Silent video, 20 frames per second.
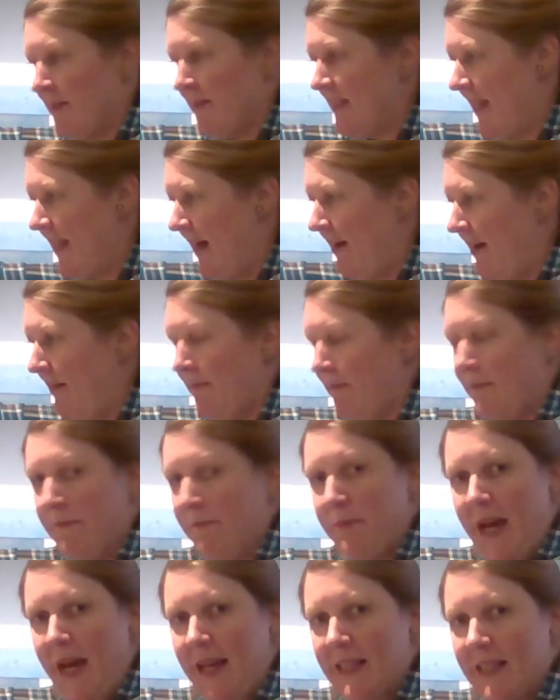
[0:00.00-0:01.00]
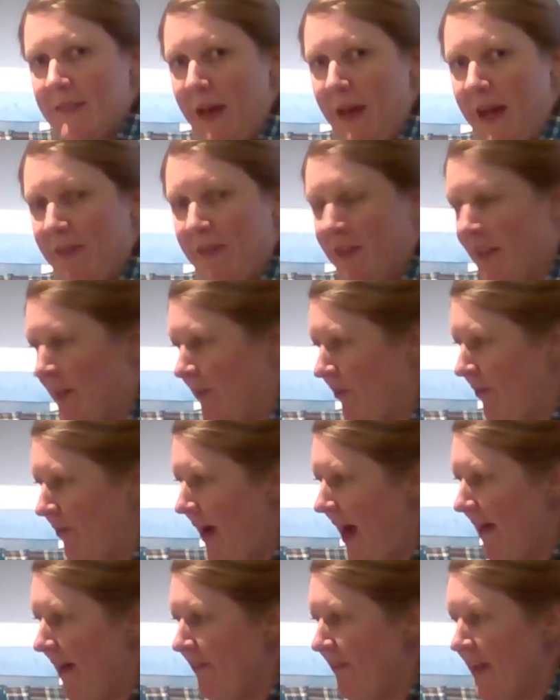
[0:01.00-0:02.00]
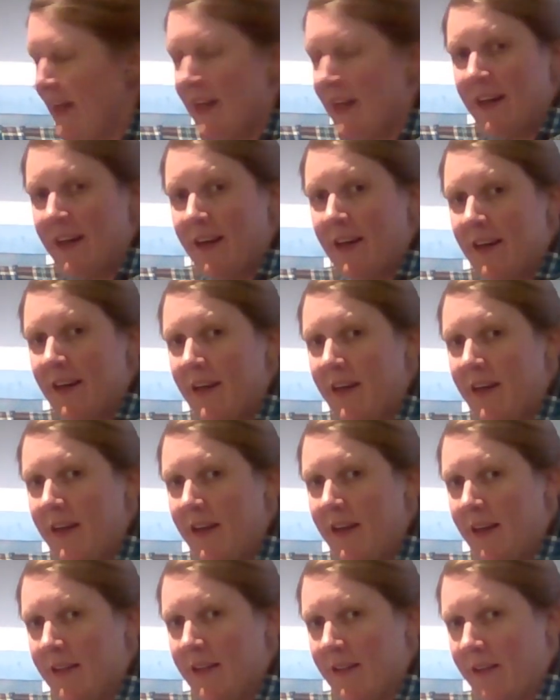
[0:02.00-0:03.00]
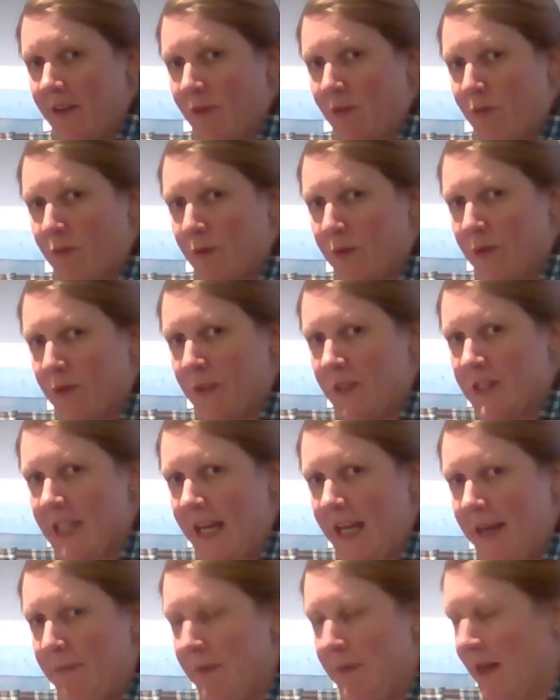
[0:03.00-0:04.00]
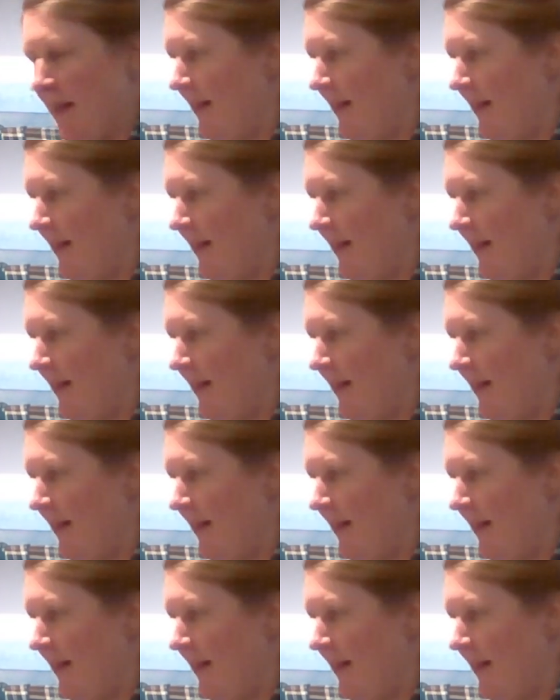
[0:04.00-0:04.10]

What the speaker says: Some bikes may have a little graph here, a little ruler type